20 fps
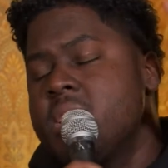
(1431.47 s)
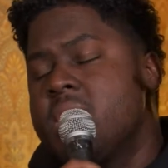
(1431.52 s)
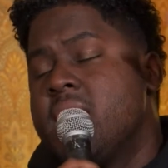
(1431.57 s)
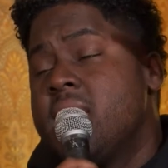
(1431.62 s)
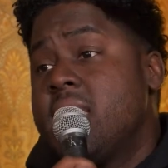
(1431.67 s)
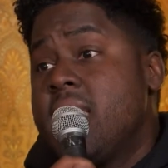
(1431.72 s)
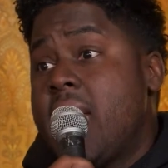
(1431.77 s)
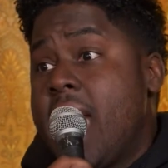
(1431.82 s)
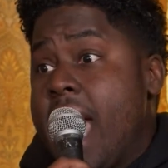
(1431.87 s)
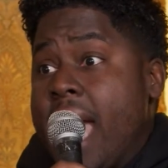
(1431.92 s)

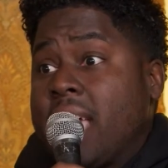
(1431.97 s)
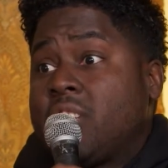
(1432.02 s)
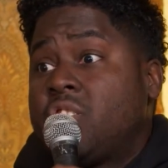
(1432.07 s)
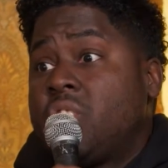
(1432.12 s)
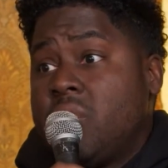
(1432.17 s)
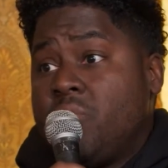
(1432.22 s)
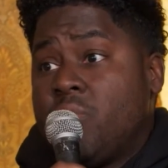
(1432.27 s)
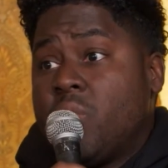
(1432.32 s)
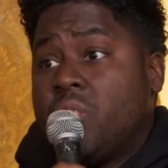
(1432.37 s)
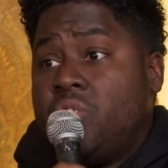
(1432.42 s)
and
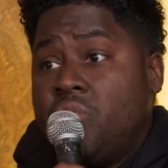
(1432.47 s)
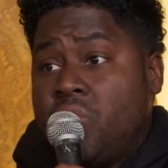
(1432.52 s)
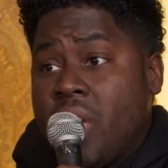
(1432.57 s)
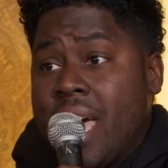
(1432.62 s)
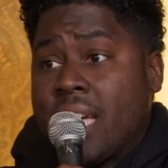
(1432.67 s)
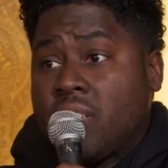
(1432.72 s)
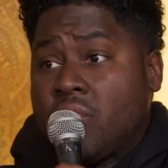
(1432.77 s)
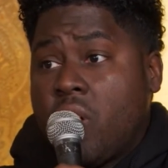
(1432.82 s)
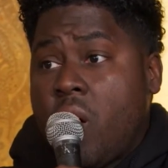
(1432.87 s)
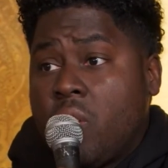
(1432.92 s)
actually
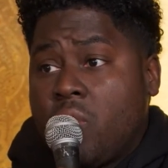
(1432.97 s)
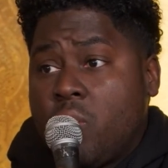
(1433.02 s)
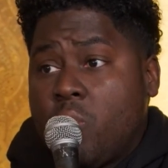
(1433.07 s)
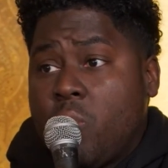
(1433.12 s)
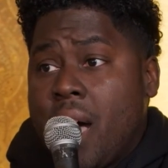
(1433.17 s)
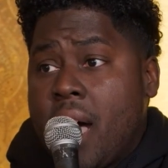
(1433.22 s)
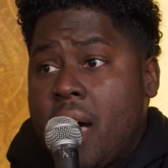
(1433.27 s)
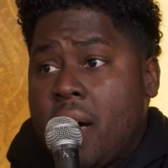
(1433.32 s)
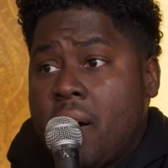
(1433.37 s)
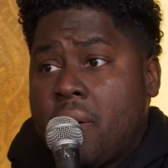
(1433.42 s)
reject all the
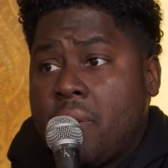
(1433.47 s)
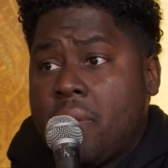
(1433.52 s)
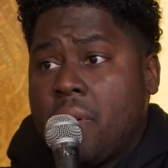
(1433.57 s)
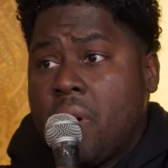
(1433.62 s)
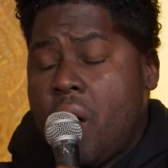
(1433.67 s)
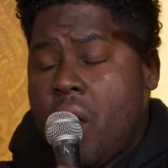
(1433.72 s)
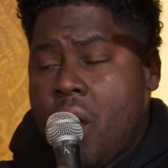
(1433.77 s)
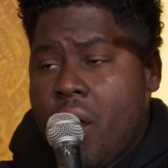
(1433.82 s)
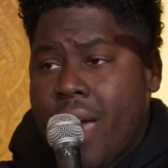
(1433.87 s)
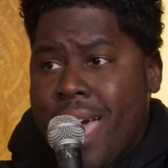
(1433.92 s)
while
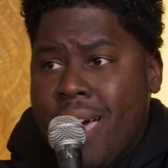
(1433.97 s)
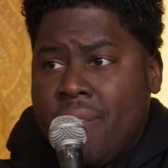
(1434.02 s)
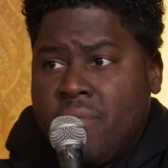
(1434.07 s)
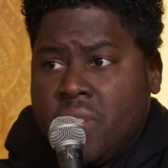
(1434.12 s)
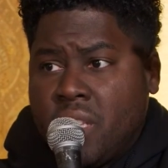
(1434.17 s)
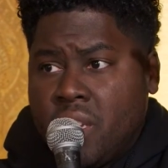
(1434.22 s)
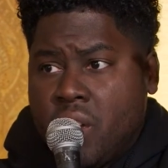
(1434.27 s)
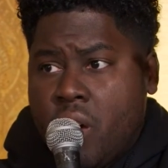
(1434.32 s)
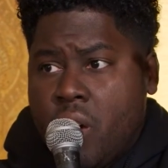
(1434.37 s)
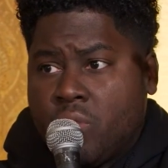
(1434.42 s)
our
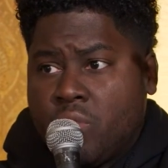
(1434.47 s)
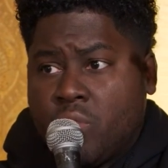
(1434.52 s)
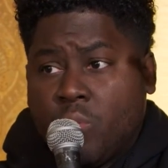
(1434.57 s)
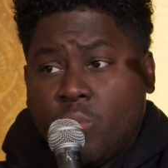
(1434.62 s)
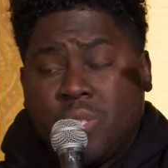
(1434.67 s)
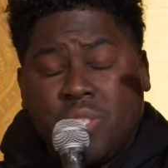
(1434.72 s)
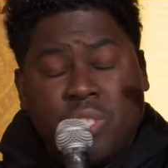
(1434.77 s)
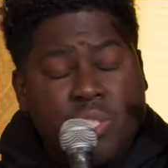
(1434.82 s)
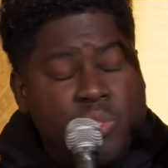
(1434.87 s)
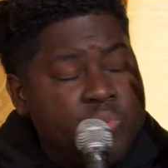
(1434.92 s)
heavenly culture,
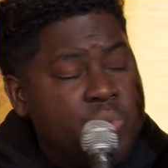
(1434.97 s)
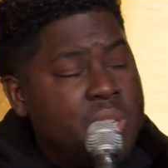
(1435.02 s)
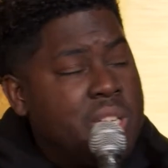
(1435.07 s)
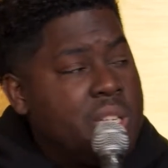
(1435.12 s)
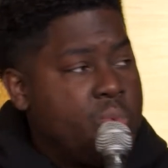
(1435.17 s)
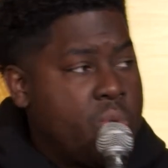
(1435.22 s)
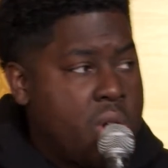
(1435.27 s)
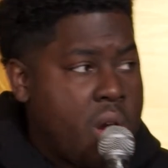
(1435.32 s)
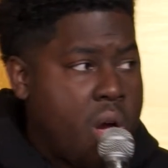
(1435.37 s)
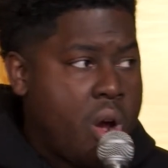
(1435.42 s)
which is
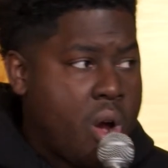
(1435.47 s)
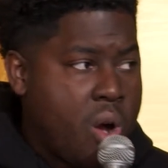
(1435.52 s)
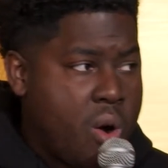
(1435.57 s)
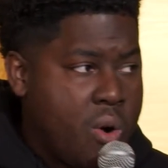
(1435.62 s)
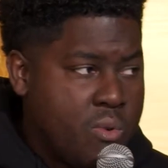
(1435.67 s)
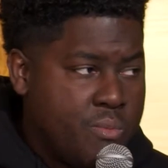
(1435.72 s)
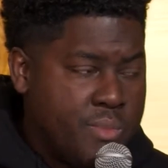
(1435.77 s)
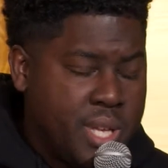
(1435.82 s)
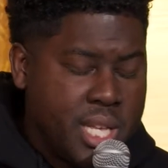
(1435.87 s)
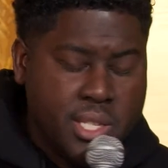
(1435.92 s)
really where our
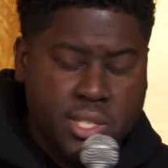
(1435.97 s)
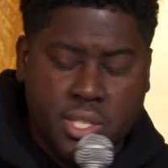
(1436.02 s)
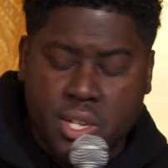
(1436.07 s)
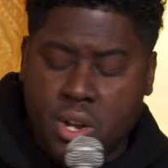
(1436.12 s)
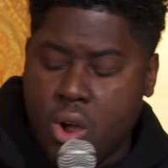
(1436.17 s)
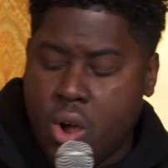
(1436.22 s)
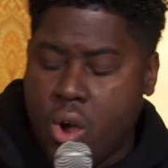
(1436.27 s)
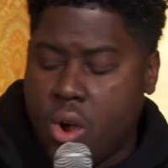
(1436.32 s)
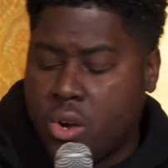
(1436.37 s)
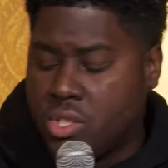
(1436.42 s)
home is and
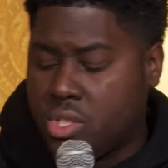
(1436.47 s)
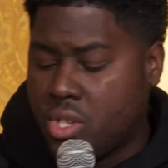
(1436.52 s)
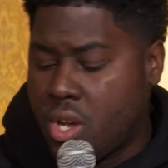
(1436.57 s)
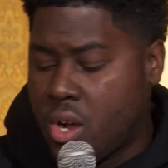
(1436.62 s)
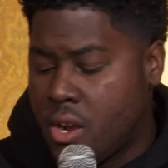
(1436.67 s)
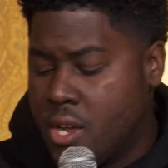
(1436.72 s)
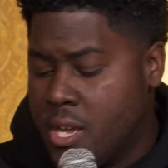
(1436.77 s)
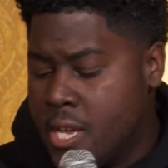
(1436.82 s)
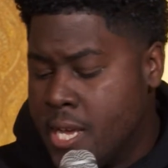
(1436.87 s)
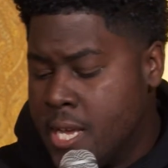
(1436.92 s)
our hearts
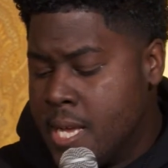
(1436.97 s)
are.